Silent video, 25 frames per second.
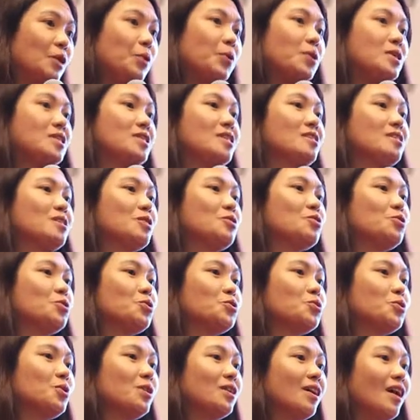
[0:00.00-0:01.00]
And also for the
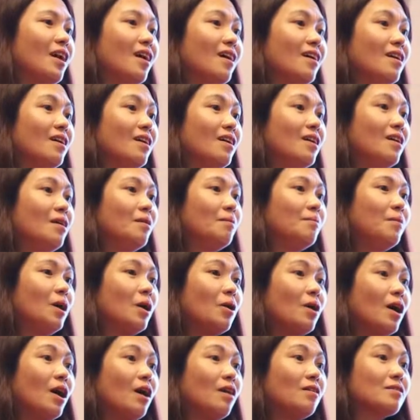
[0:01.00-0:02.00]
reports, just like
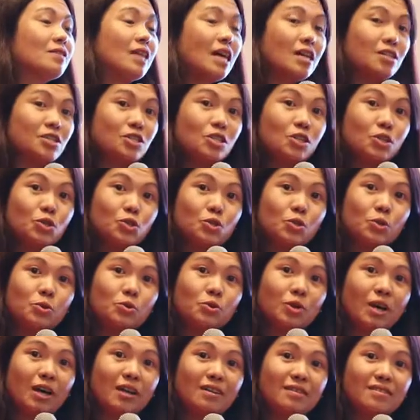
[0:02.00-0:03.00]

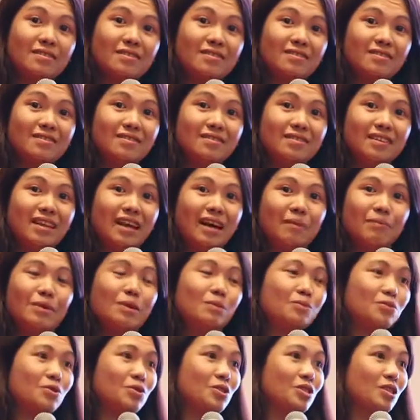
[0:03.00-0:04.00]
Timothy Hui has
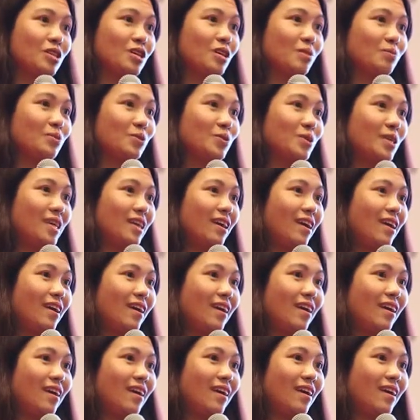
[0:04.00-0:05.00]
said, it's just
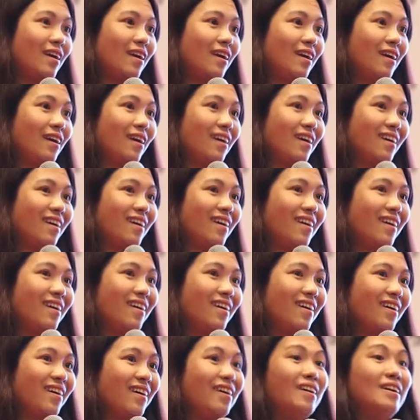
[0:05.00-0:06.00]
the
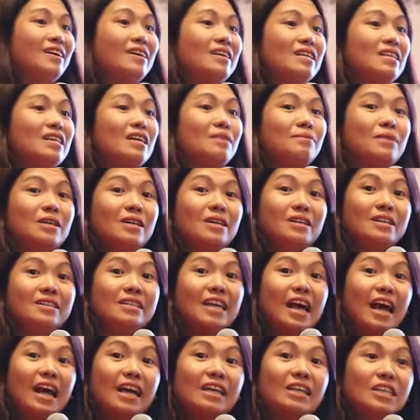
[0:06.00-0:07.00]
approach instead of the
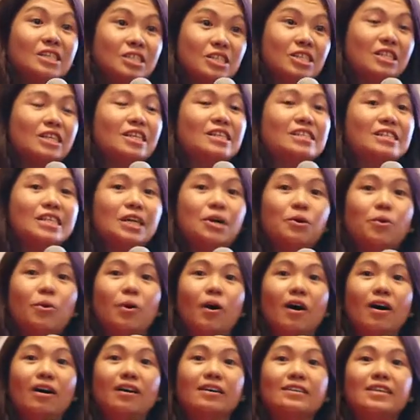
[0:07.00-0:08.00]
goal.
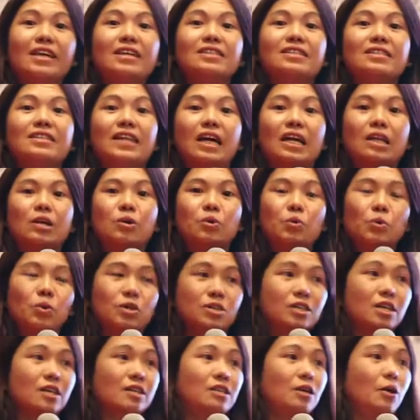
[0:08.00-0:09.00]
It's a
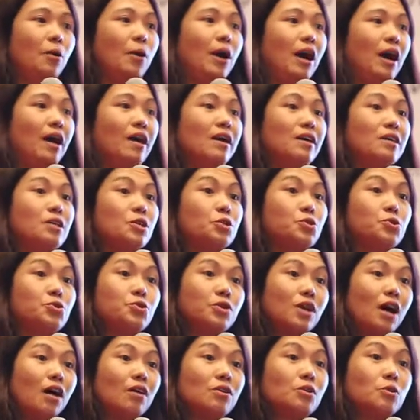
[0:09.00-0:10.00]
result, but the
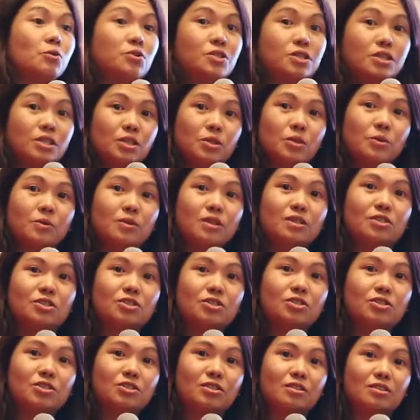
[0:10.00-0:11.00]
process
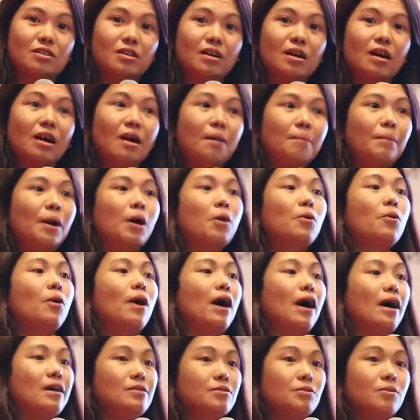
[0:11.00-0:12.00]
also needs
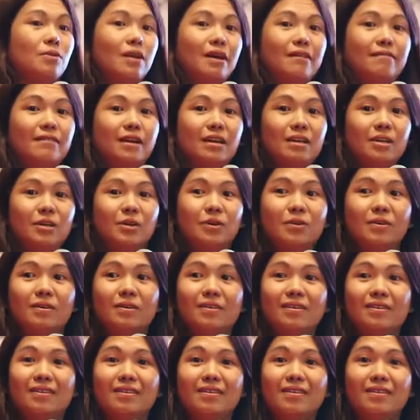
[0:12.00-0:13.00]
to have
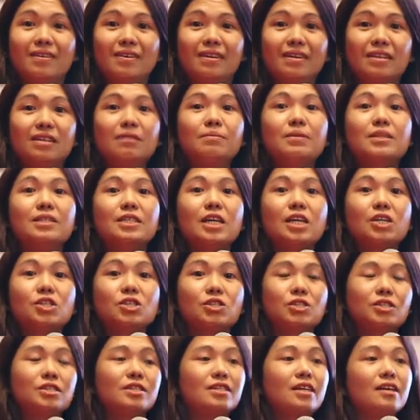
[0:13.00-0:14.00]
systematic
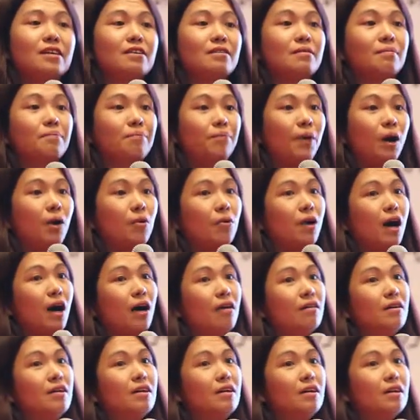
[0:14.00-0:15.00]
support like I S
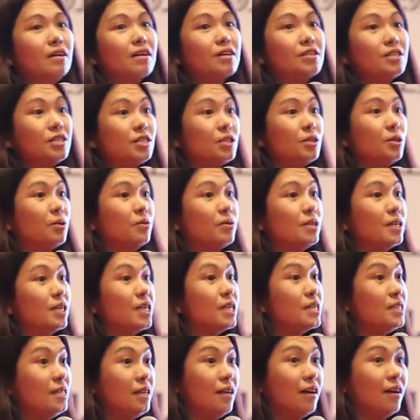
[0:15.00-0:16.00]
O twenty-six
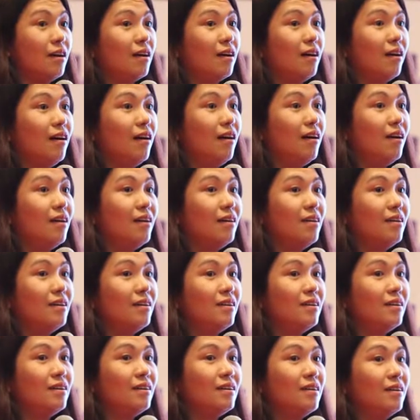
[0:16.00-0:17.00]
thousand.
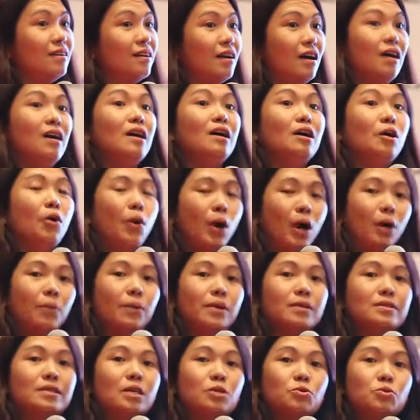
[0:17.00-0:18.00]
And in
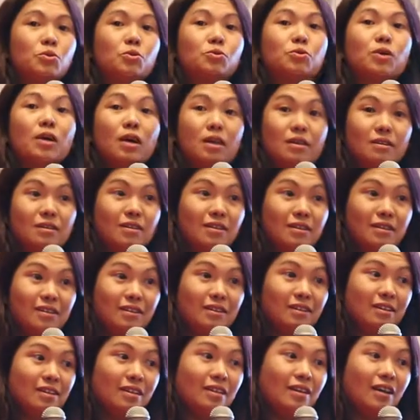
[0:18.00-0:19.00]
combination with the
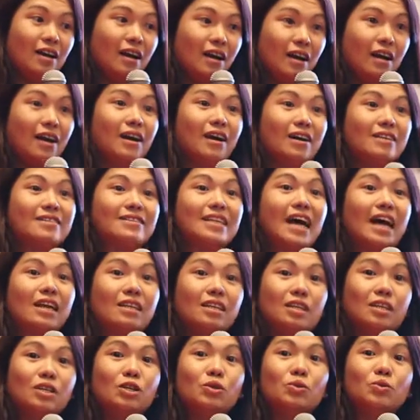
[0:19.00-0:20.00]
standards,
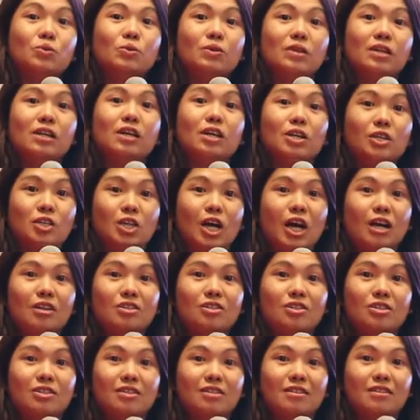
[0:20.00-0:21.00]
Huawei has
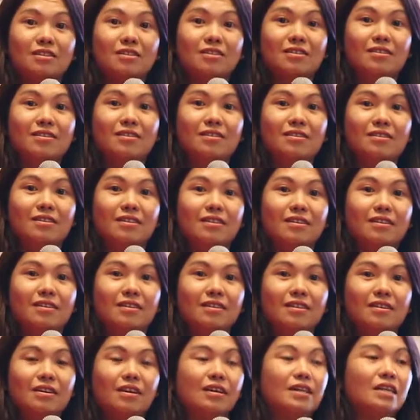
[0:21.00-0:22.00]
made a
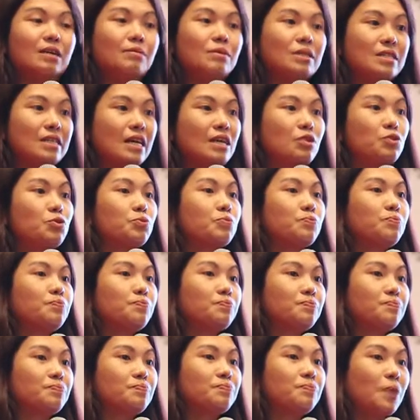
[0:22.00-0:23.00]
lot of efforts
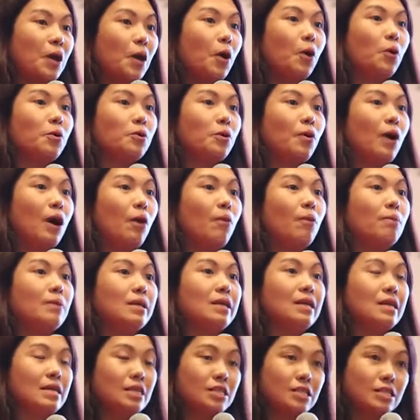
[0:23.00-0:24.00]
and
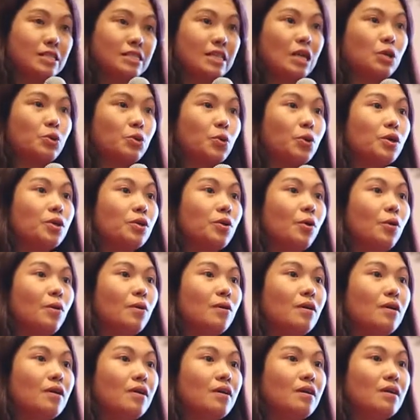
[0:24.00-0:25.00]

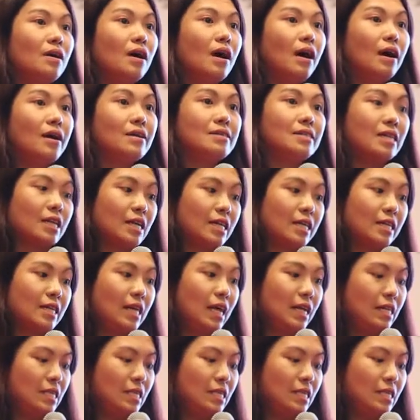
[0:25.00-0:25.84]
experiments. So we are